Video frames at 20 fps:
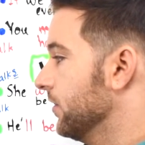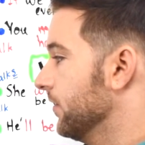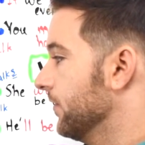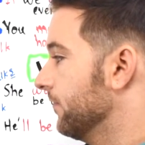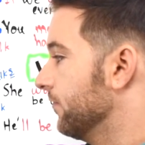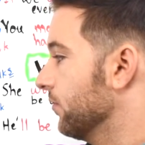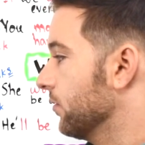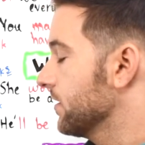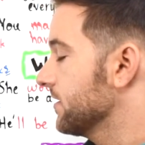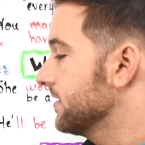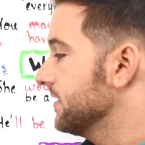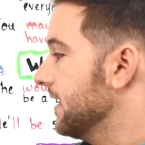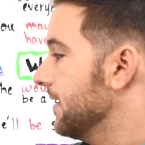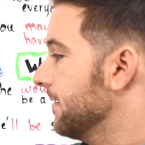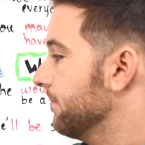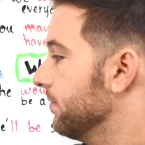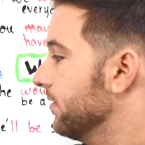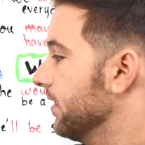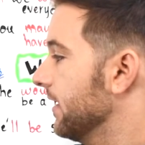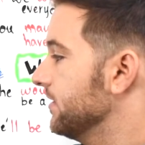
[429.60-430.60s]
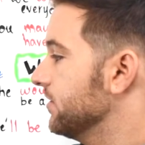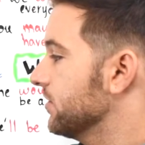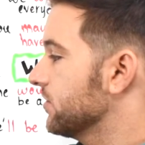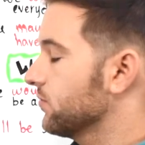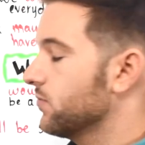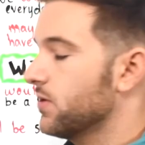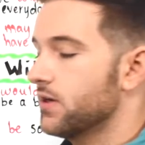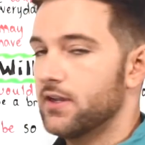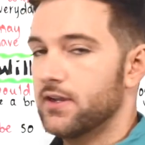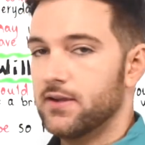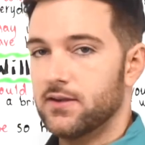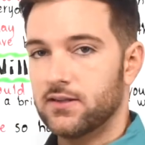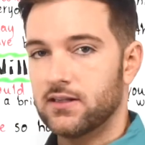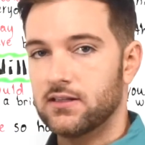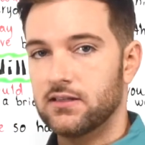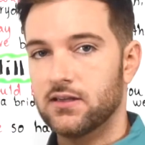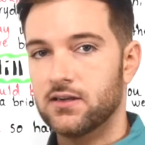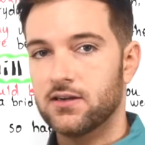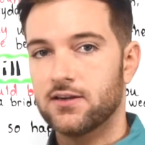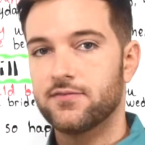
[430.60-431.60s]
for example, I just want to
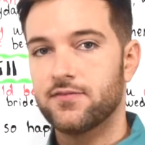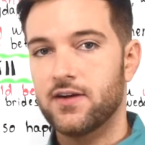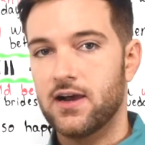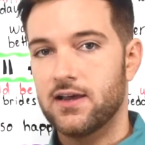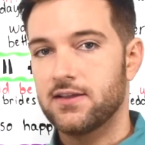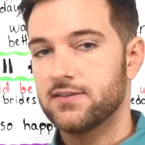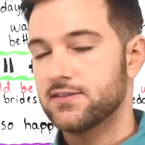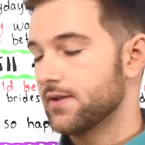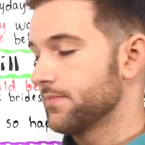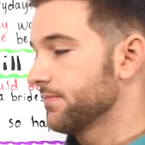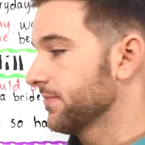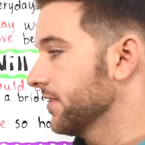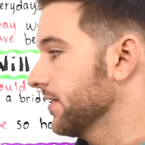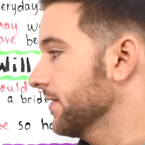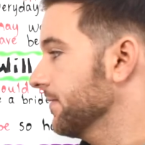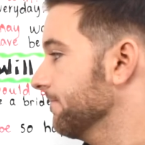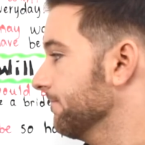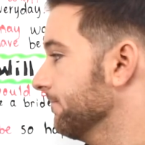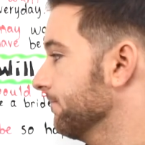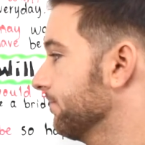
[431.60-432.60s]
clarify something.